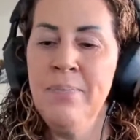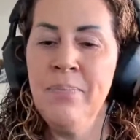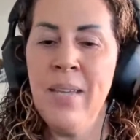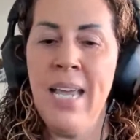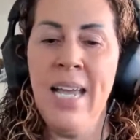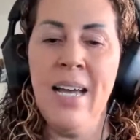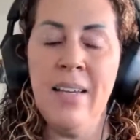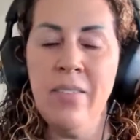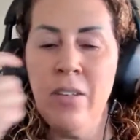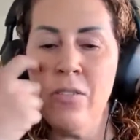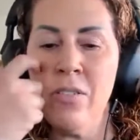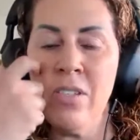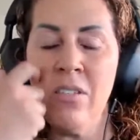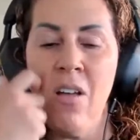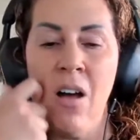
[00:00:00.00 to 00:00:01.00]
And
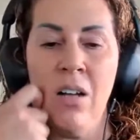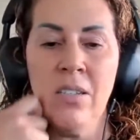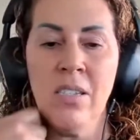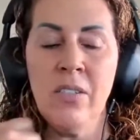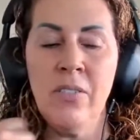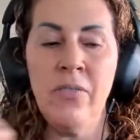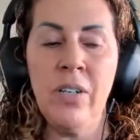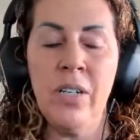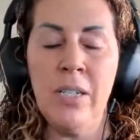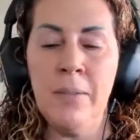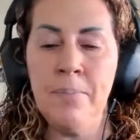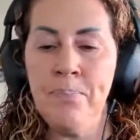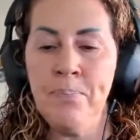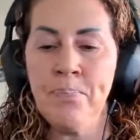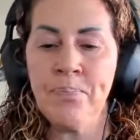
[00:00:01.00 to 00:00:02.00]
there's lots of,
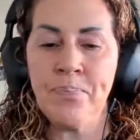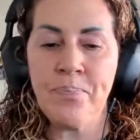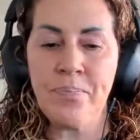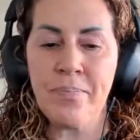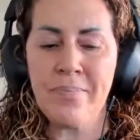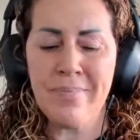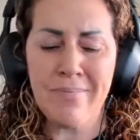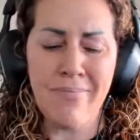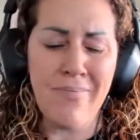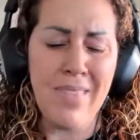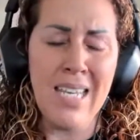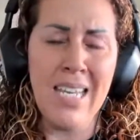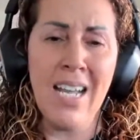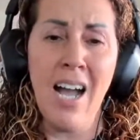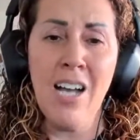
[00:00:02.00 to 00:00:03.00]

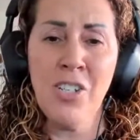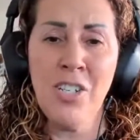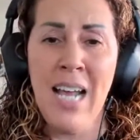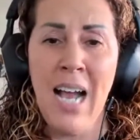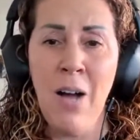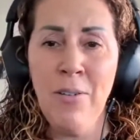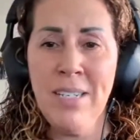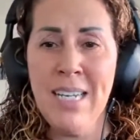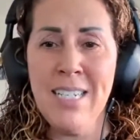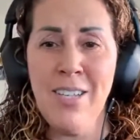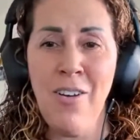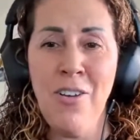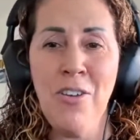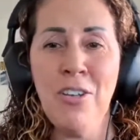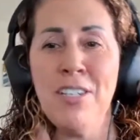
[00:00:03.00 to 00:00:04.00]
gosh, nowadays,
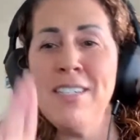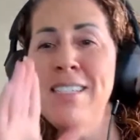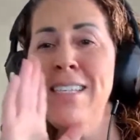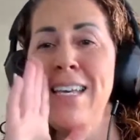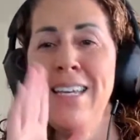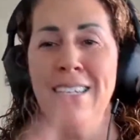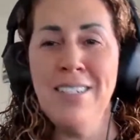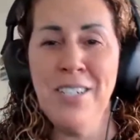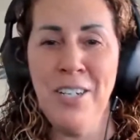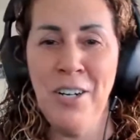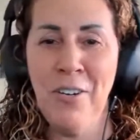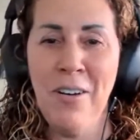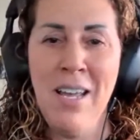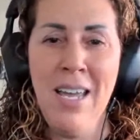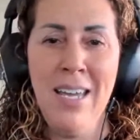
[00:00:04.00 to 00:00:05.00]
all you can say is,
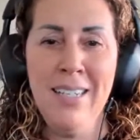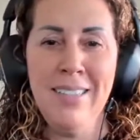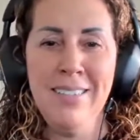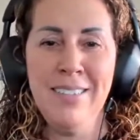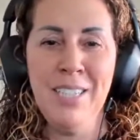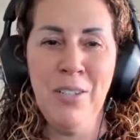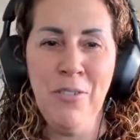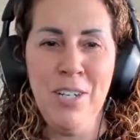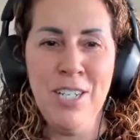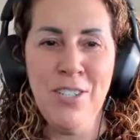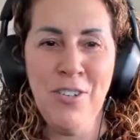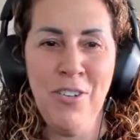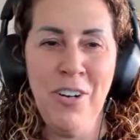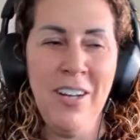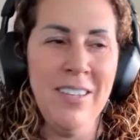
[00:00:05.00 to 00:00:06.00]
hey, Siri,
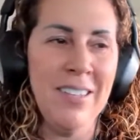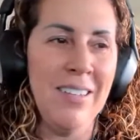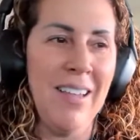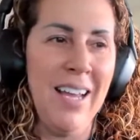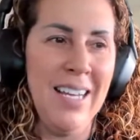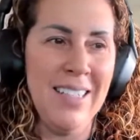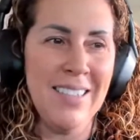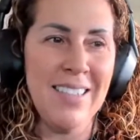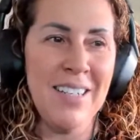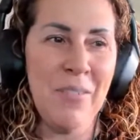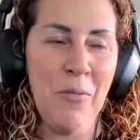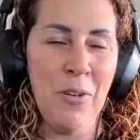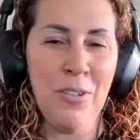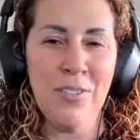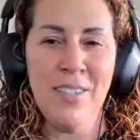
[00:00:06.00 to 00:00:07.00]
turn on the lights, and it
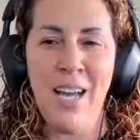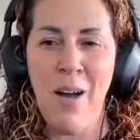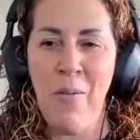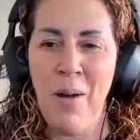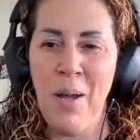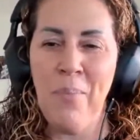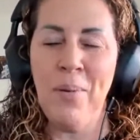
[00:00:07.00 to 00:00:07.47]
works that way.